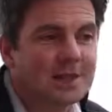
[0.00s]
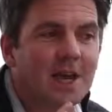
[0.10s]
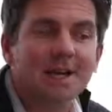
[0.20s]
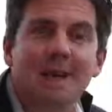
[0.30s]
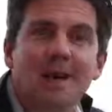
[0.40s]

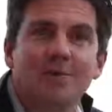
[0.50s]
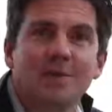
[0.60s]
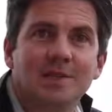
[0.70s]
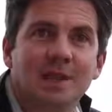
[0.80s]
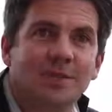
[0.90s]
check that out
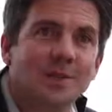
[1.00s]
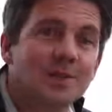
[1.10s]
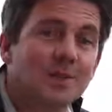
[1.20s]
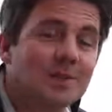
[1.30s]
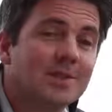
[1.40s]
for yourself. I
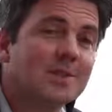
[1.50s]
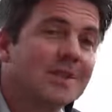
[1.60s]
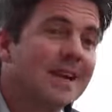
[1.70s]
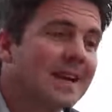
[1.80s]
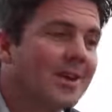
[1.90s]
just wanted
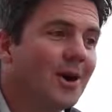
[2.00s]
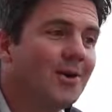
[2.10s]
to let